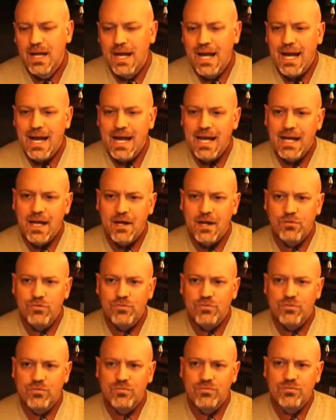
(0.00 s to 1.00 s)

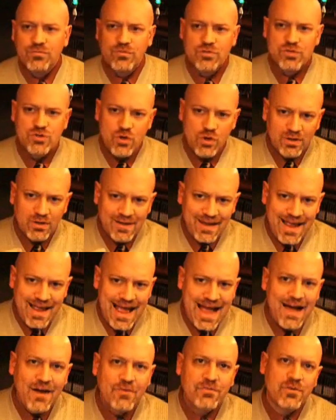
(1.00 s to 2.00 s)
And shortly
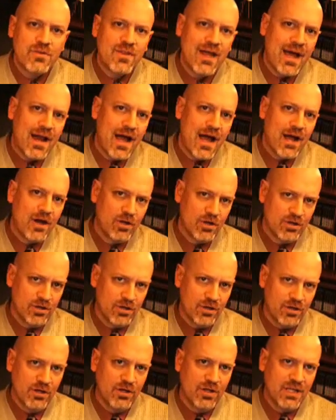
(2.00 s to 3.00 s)
after that, I
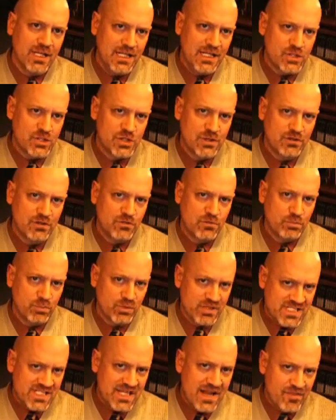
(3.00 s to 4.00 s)
heard Hitchens
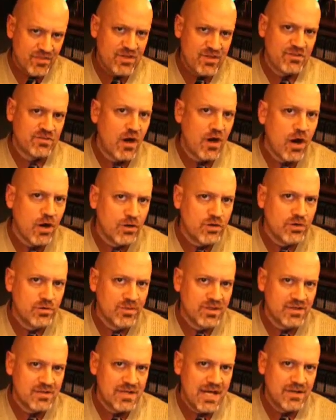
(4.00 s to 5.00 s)
present this
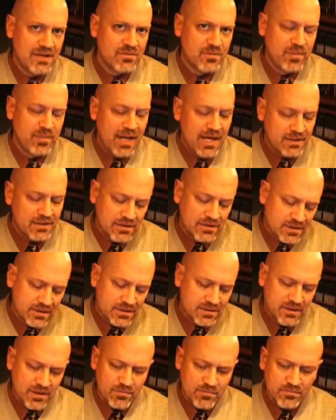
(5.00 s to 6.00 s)
argument in that debate, and he
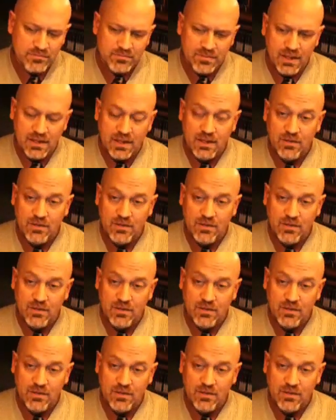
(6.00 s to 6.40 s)
didn't get any